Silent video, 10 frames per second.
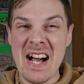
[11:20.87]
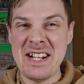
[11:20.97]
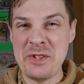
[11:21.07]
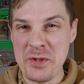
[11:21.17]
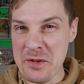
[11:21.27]

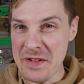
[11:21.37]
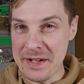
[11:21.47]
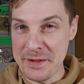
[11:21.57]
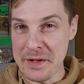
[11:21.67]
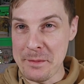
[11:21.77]
I don't know if
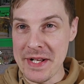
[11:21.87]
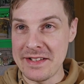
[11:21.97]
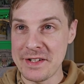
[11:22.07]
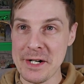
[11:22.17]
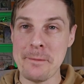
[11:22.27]
that was going to make
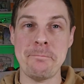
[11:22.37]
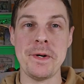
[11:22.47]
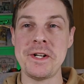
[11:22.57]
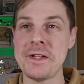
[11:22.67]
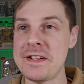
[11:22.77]
the cut,
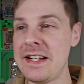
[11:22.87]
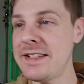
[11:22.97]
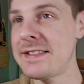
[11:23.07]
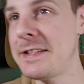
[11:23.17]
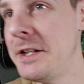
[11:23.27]
but nonetheless,